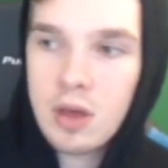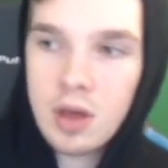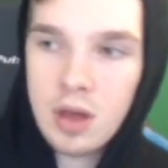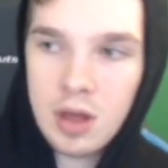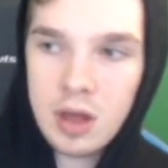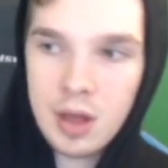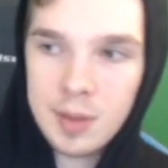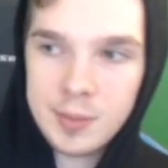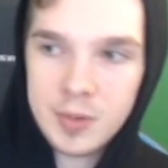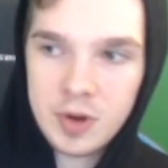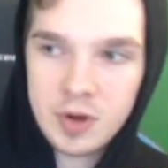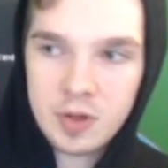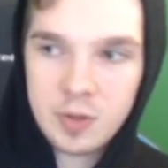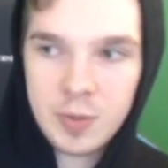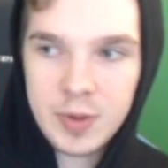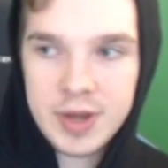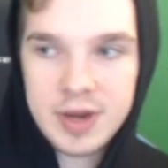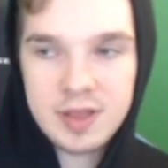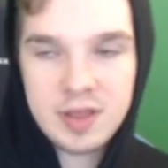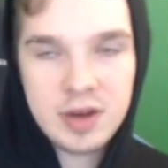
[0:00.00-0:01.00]

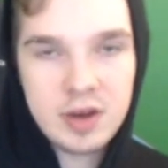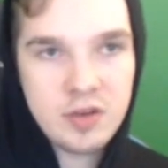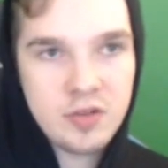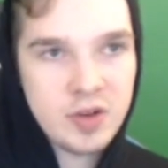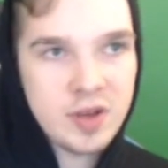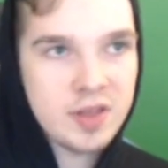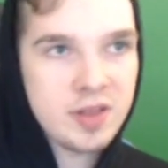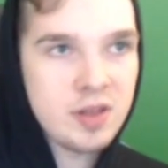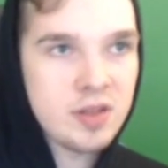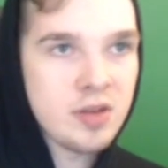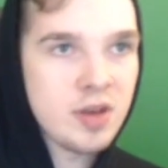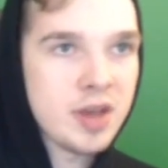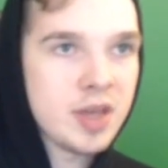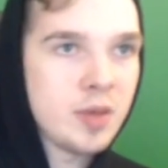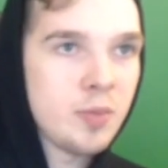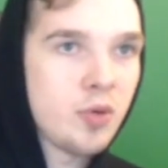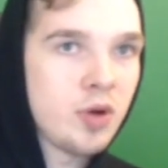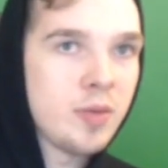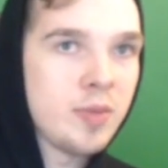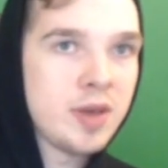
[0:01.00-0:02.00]
Curseblade is an interesting
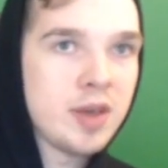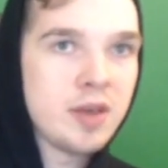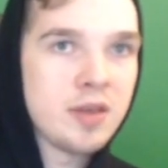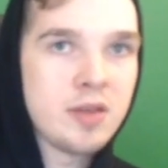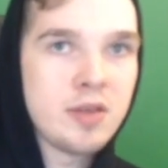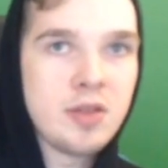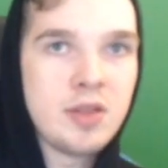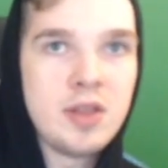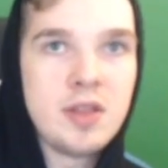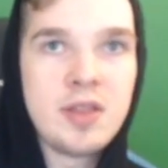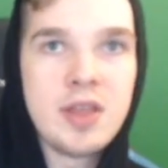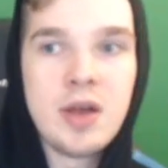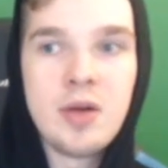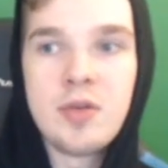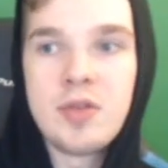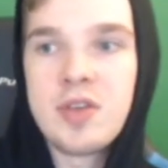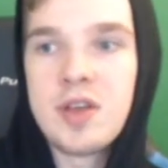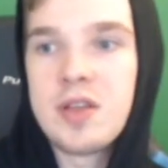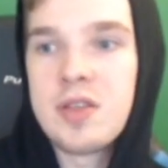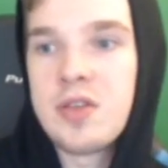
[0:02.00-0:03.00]
talking point because the
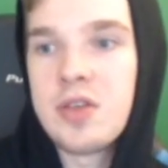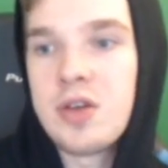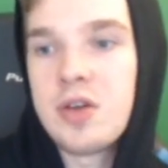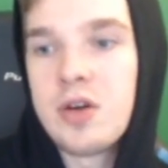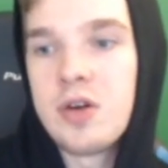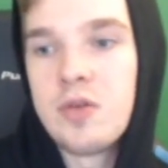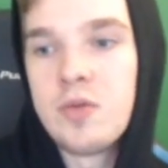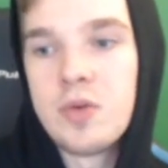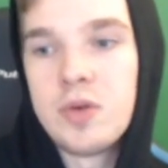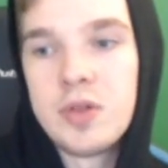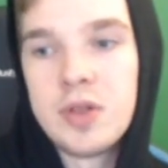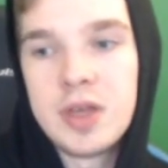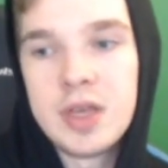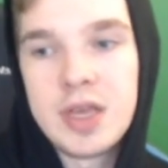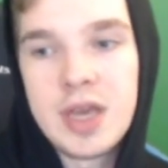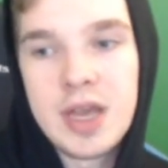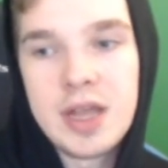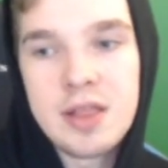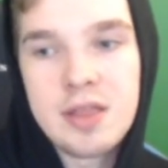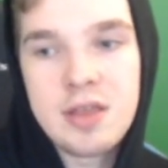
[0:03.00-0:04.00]
downsides of the card really
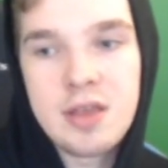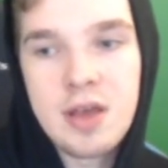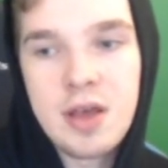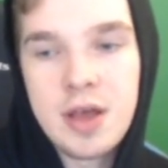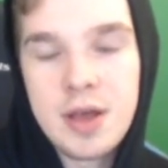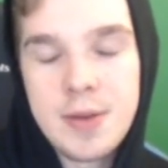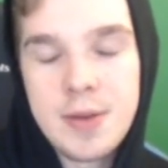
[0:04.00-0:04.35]
get